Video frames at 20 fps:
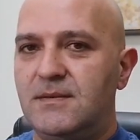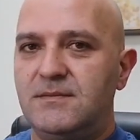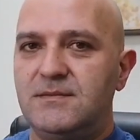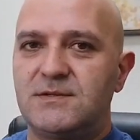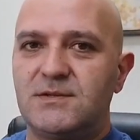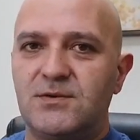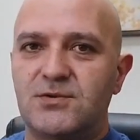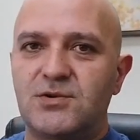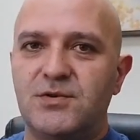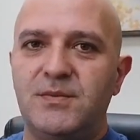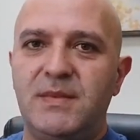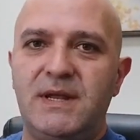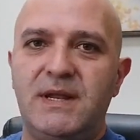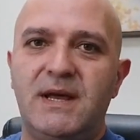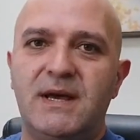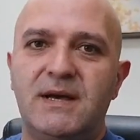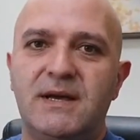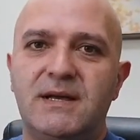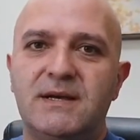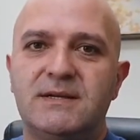Social
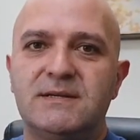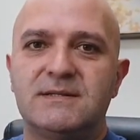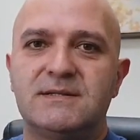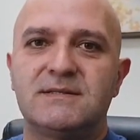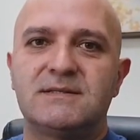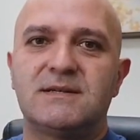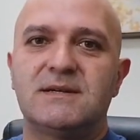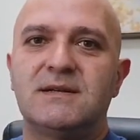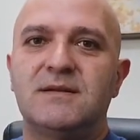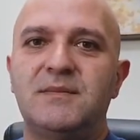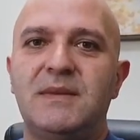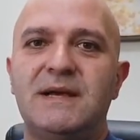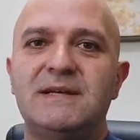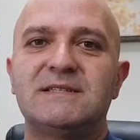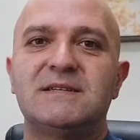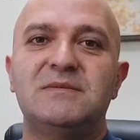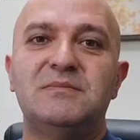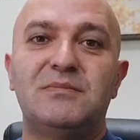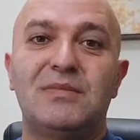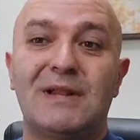media is an
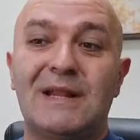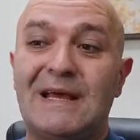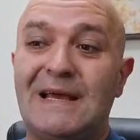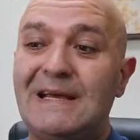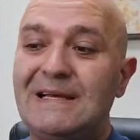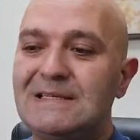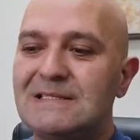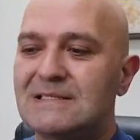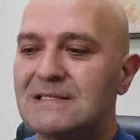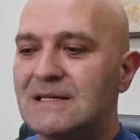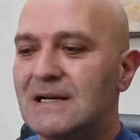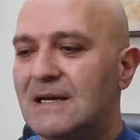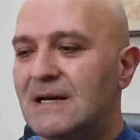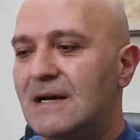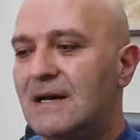amazing place.